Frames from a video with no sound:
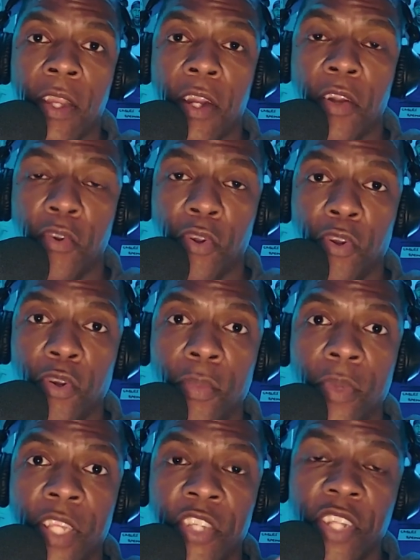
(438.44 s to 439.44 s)

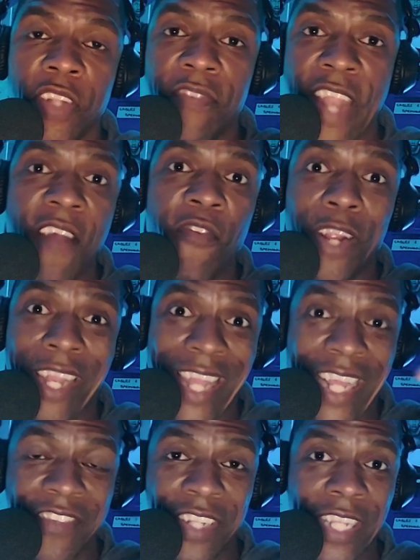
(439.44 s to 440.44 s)
Groom should have never
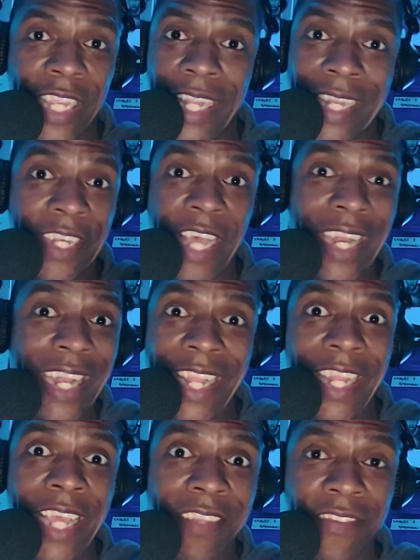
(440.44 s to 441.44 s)
allegedly done
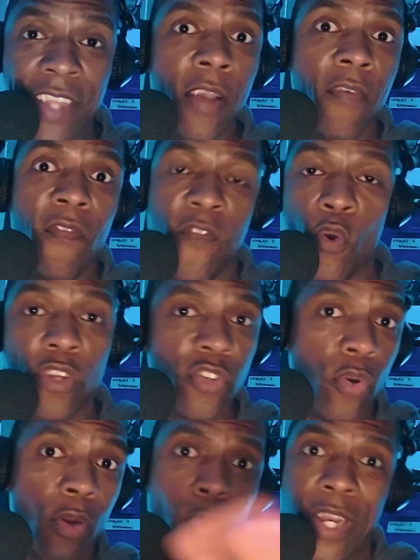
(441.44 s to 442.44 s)
any of that stuff, for
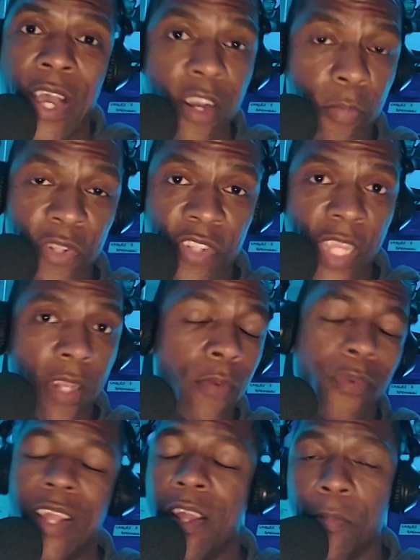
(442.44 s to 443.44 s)
sure.
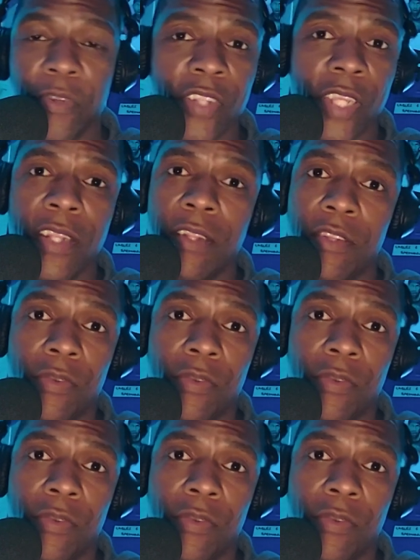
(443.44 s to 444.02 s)
100%.